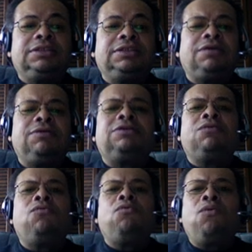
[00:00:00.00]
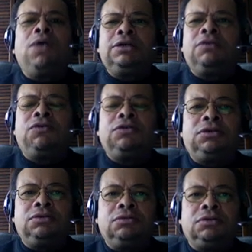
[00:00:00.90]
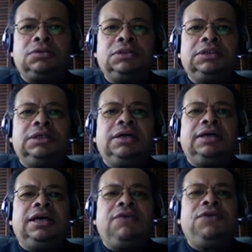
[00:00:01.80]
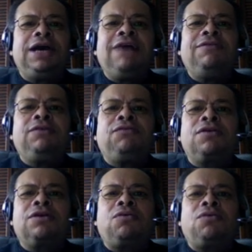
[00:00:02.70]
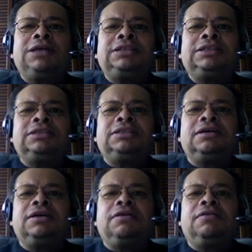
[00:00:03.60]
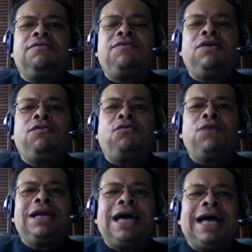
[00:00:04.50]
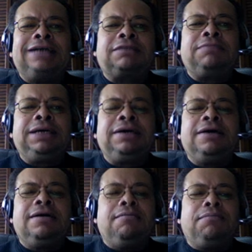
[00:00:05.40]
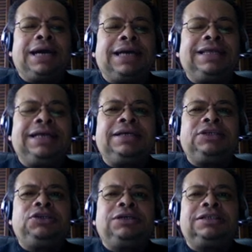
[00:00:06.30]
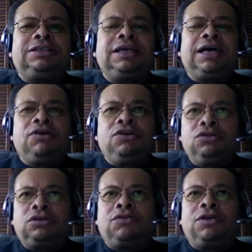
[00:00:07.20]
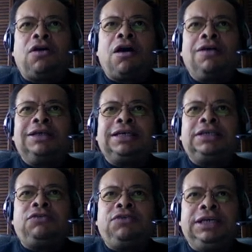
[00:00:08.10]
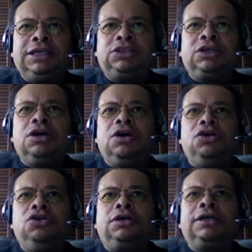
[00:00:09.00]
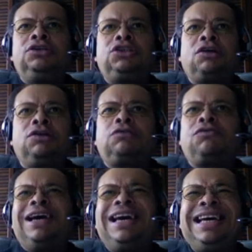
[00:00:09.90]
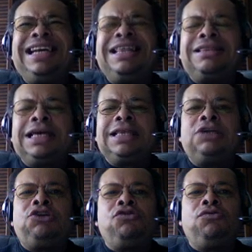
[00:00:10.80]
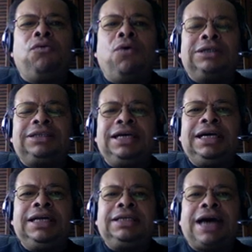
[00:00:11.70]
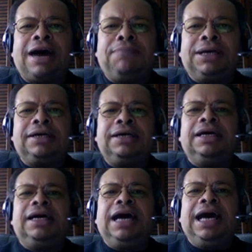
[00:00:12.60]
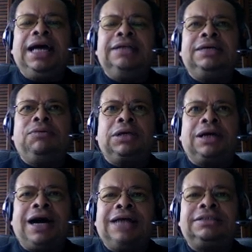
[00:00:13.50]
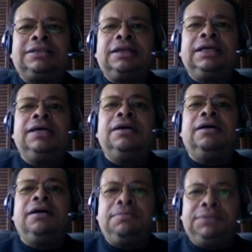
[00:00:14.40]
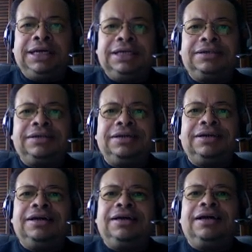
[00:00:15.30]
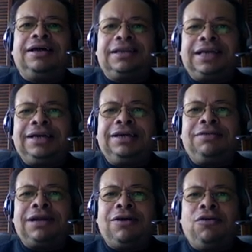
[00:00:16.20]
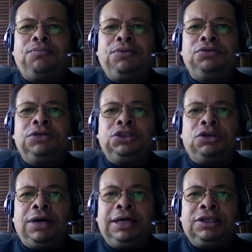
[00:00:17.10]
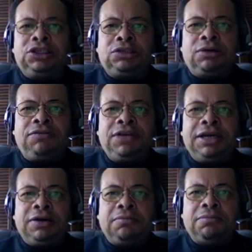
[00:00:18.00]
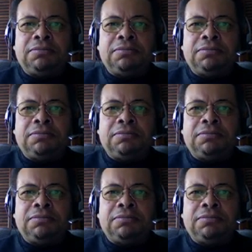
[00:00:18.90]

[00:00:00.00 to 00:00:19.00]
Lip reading: So it's a wonderful tool. If you have any further questions, feel free to ask me. But I think that you can see how useful RSS feeds. You can search for anything that you want, any topic, and it will constantly update. Thank you, and I hope you enjoyed this short video.